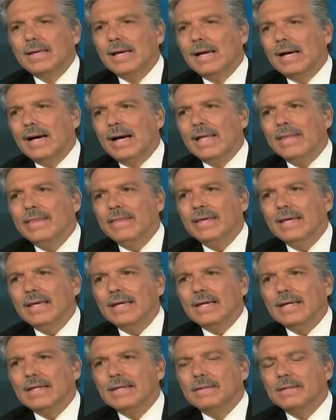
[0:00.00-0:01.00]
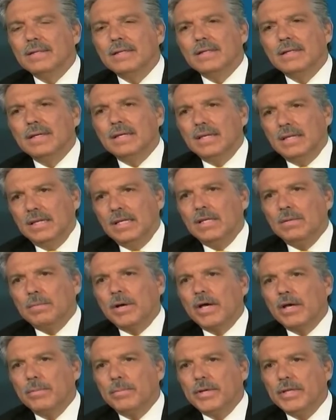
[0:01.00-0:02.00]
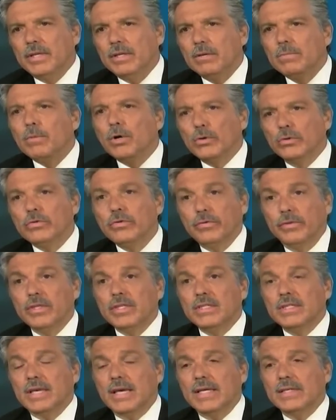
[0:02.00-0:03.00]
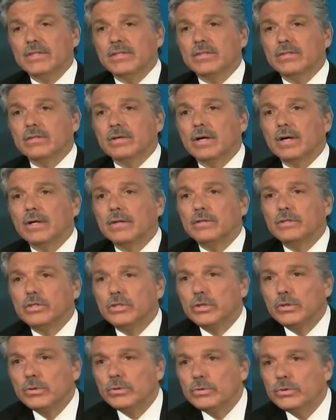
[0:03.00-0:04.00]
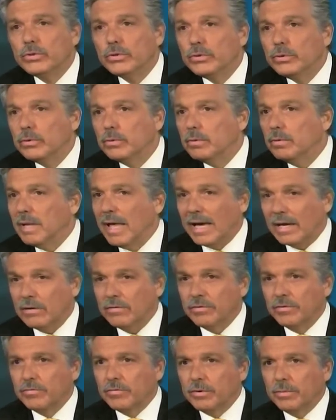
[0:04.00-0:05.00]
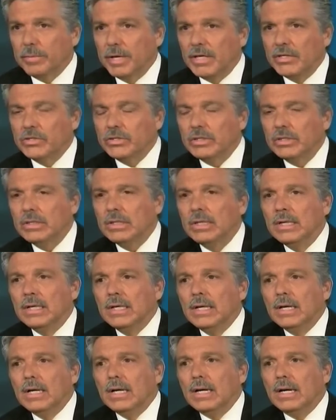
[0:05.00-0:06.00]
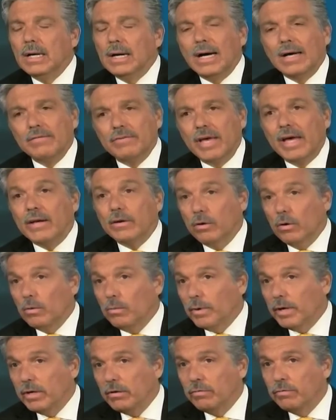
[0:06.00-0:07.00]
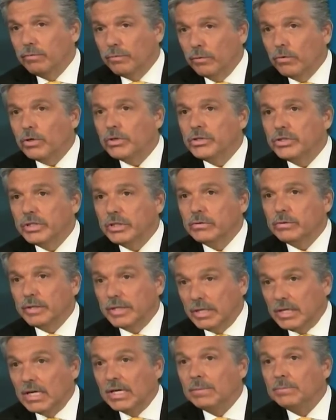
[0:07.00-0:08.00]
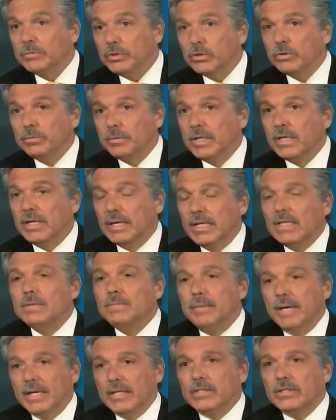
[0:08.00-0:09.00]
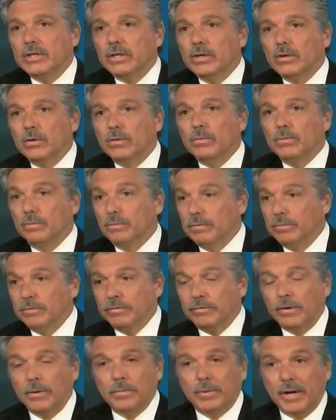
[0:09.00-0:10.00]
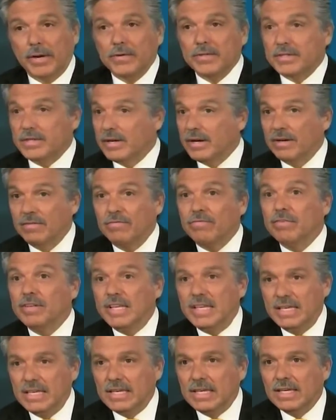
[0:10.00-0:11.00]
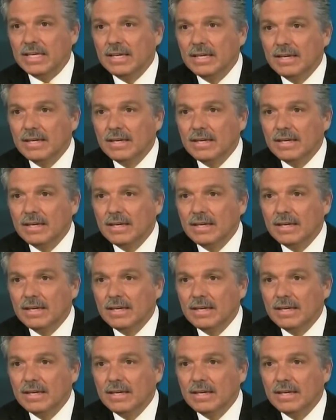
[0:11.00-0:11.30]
Yeah, I think, in my opinion, most of these cases are due to lack of information. I've had already 4 children come to me in Mexico from parents that are fleeing